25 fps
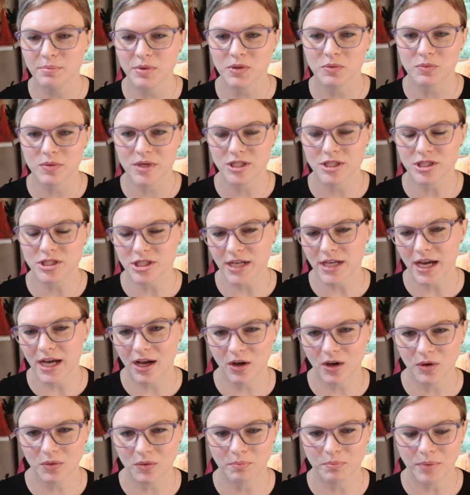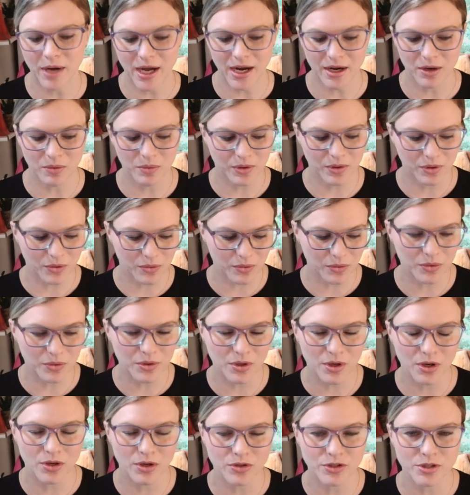been reached out by a
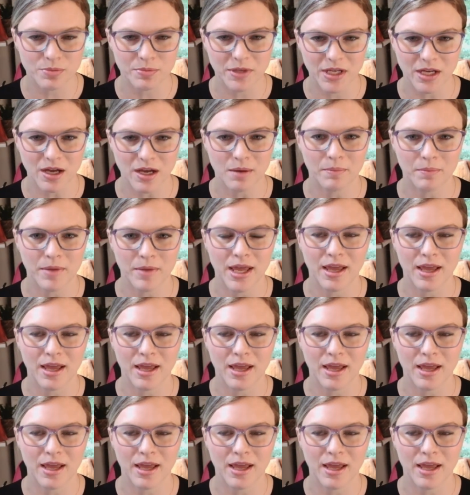recruiter to become